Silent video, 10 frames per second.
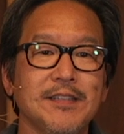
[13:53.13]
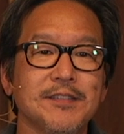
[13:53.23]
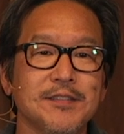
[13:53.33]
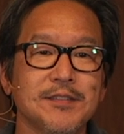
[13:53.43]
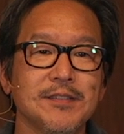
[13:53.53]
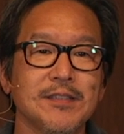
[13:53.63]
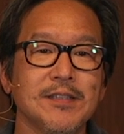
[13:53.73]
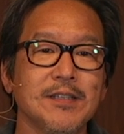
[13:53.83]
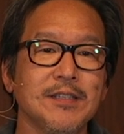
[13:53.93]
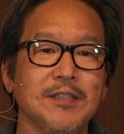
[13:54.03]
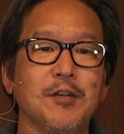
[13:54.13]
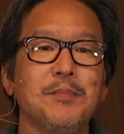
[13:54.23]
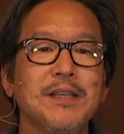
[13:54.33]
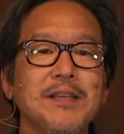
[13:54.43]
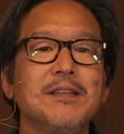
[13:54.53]
this, you know,
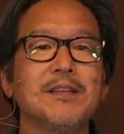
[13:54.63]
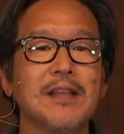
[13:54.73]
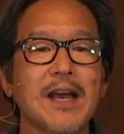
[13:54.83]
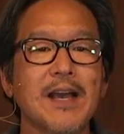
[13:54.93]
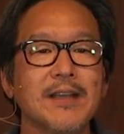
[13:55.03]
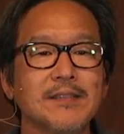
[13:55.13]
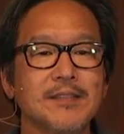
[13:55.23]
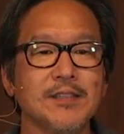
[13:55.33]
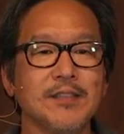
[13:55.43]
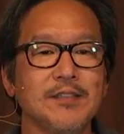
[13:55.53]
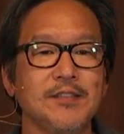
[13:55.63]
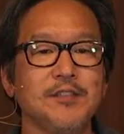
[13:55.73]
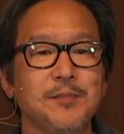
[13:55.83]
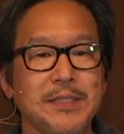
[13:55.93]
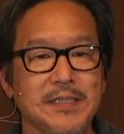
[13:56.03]
be the last to
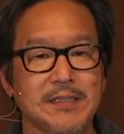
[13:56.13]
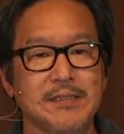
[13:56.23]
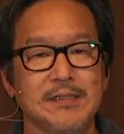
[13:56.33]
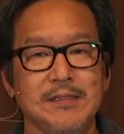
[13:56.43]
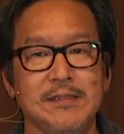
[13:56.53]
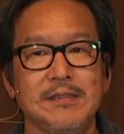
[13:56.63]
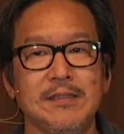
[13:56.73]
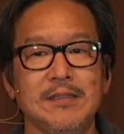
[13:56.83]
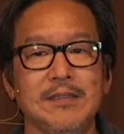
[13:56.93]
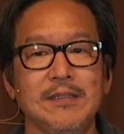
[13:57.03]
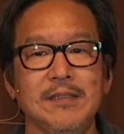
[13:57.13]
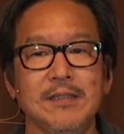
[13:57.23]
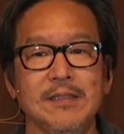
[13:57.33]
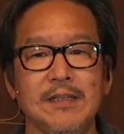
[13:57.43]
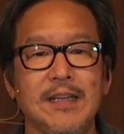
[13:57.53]
speak.
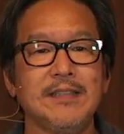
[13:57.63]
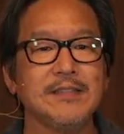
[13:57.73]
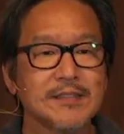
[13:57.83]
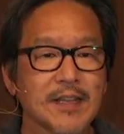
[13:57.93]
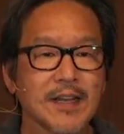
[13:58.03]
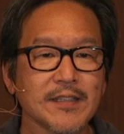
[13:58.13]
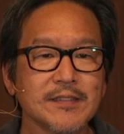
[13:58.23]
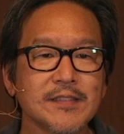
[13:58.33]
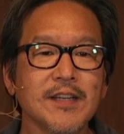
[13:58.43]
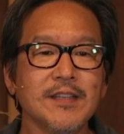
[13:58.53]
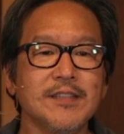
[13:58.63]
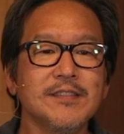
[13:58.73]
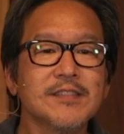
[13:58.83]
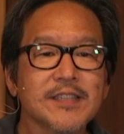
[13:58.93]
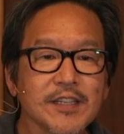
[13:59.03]
And he says, the
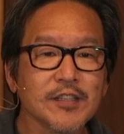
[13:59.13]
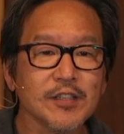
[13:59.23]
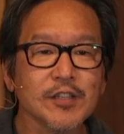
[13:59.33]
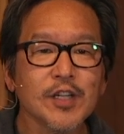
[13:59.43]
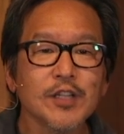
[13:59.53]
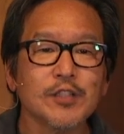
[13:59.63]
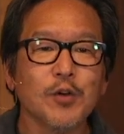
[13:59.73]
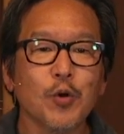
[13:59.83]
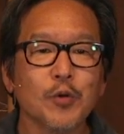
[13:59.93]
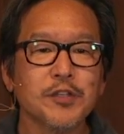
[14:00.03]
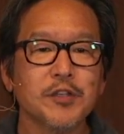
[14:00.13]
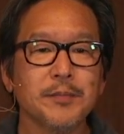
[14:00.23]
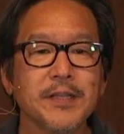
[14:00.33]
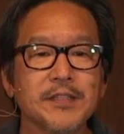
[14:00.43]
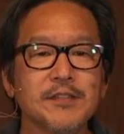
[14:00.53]
skill to hold your
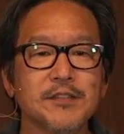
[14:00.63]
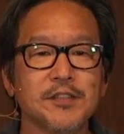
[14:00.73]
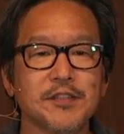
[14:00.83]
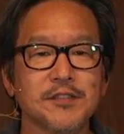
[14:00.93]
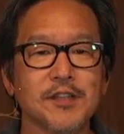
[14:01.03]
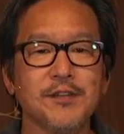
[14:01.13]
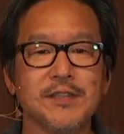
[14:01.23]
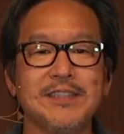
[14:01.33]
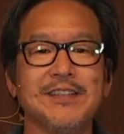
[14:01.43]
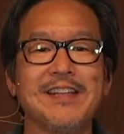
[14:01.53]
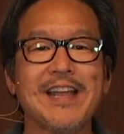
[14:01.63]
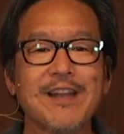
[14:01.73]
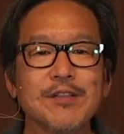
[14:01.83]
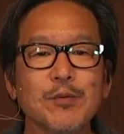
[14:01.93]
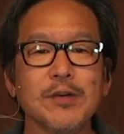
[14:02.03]
opinions to yourself until
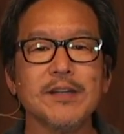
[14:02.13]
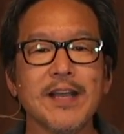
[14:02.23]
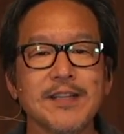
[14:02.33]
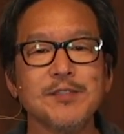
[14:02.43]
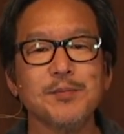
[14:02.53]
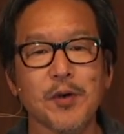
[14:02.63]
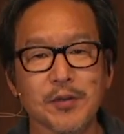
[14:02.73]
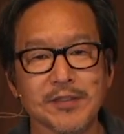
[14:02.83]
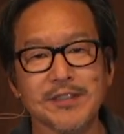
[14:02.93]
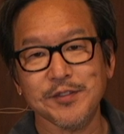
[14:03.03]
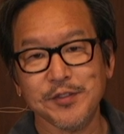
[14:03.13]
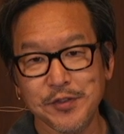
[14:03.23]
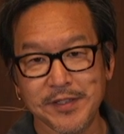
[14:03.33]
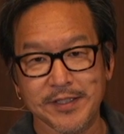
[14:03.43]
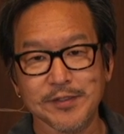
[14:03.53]
everyone has spoken two
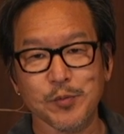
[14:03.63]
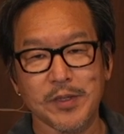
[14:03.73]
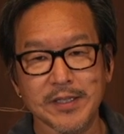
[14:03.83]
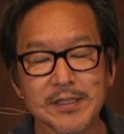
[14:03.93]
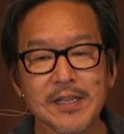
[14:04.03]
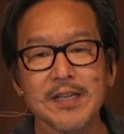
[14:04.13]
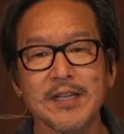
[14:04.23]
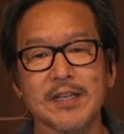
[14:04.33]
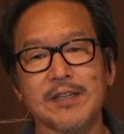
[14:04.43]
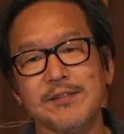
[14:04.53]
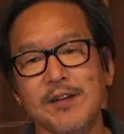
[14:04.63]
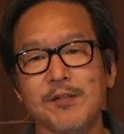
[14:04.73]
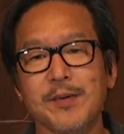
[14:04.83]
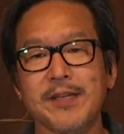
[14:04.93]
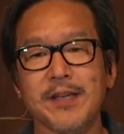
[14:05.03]
things. One, it gives
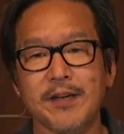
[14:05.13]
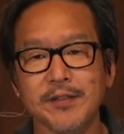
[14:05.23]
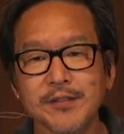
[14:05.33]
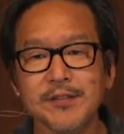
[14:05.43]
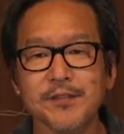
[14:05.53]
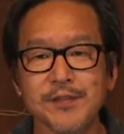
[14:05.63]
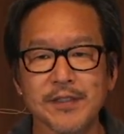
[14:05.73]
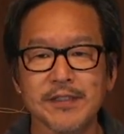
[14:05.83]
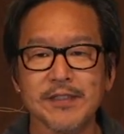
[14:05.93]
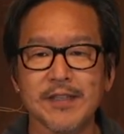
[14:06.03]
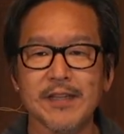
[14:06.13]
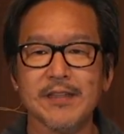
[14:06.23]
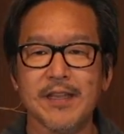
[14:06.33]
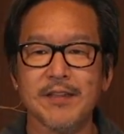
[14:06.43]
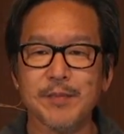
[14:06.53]
everybody else the feeling that
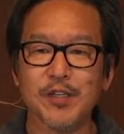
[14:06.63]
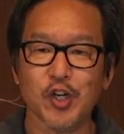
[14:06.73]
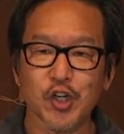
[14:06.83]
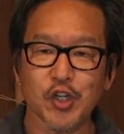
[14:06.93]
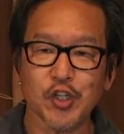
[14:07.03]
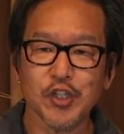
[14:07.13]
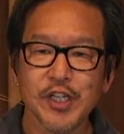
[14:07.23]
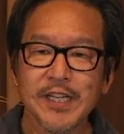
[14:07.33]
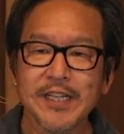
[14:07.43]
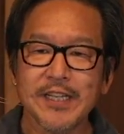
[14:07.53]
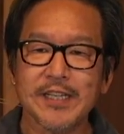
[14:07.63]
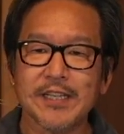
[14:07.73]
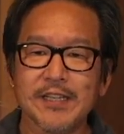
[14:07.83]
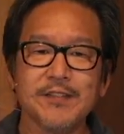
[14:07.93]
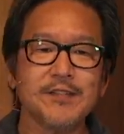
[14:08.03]
they've been heard. It
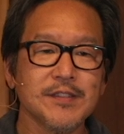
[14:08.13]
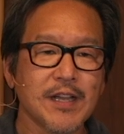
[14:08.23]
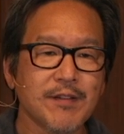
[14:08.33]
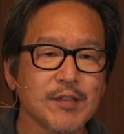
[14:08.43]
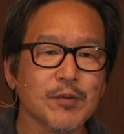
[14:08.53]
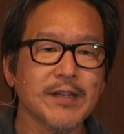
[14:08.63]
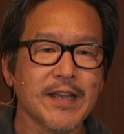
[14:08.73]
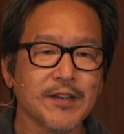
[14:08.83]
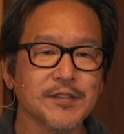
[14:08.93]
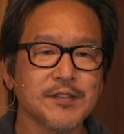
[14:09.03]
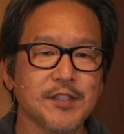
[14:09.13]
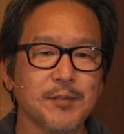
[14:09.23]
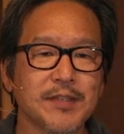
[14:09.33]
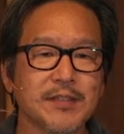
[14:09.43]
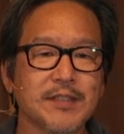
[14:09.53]
gives everyone else the
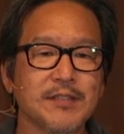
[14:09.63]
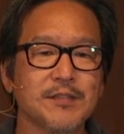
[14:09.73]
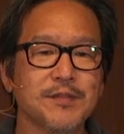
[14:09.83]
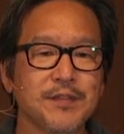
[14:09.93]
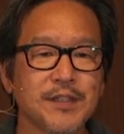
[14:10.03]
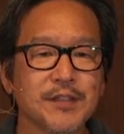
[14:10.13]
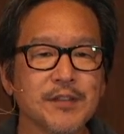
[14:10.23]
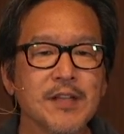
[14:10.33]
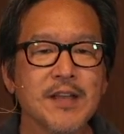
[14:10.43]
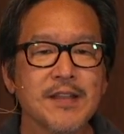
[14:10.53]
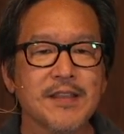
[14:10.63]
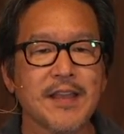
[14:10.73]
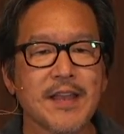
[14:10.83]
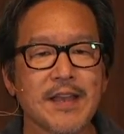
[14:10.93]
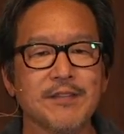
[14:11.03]
ability to feel
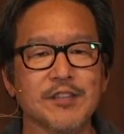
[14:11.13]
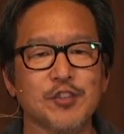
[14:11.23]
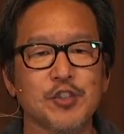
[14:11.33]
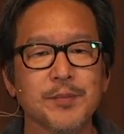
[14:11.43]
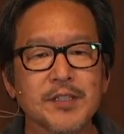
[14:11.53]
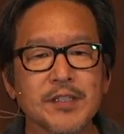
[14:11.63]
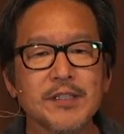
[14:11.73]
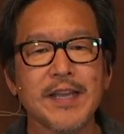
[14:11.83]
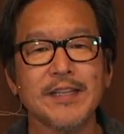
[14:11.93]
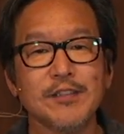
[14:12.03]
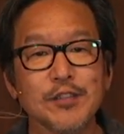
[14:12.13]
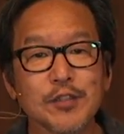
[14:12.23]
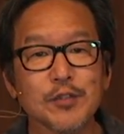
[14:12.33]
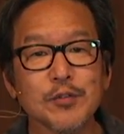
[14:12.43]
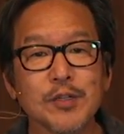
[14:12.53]
they have contributed. And
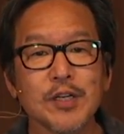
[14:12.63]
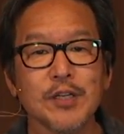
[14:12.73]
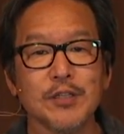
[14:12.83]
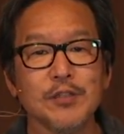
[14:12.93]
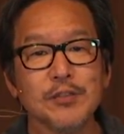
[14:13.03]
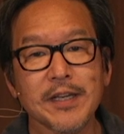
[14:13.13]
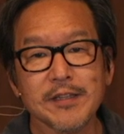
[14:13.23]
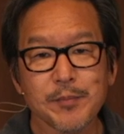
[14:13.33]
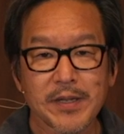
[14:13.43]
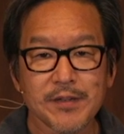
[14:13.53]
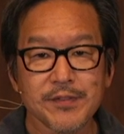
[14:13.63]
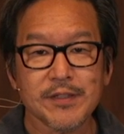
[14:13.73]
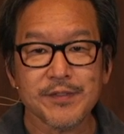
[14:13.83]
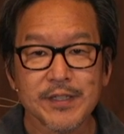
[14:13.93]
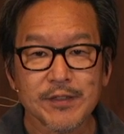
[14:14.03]
two, you get the benefit
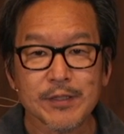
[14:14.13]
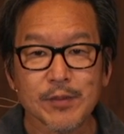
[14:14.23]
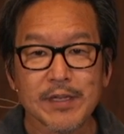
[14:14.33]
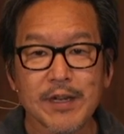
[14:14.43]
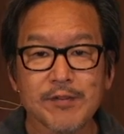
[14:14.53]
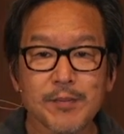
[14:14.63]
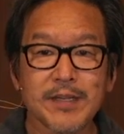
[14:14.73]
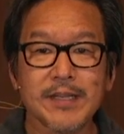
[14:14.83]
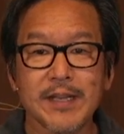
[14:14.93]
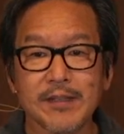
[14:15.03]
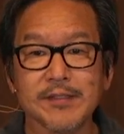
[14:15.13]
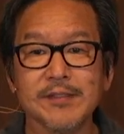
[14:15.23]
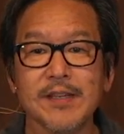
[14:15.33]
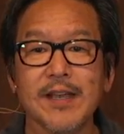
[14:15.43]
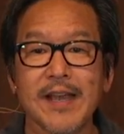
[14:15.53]
of hearing what everybody else
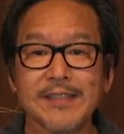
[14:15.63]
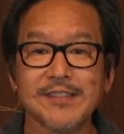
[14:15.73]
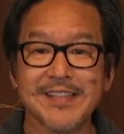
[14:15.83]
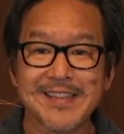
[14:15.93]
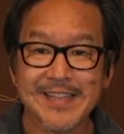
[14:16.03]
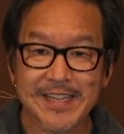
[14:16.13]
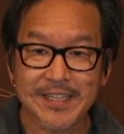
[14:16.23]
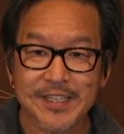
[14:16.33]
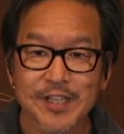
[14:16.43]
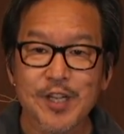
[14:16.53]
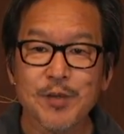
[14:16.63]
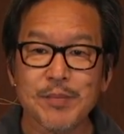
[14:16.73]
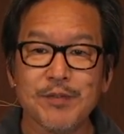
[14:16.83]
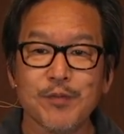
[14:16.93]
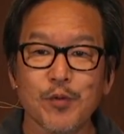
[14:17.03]
has to think
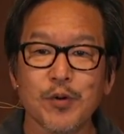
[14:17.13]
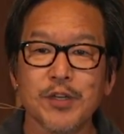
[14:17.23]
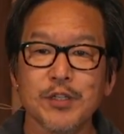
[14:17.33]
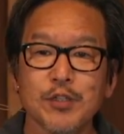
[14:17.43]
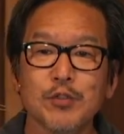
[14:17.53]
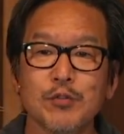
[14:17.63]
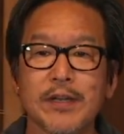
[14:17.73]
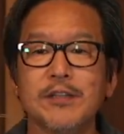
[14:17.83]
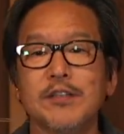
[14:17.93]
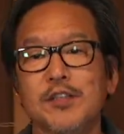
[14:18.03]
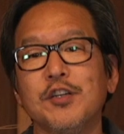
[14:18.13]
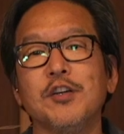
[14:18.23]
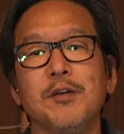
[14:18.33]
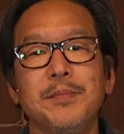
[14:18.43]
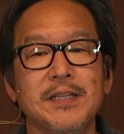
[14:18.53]
before you render your
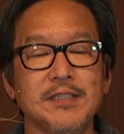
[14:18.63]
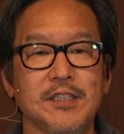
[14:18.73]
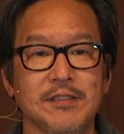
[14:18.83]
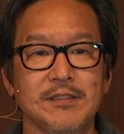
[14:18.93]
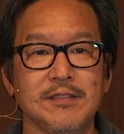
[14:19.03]
opinion.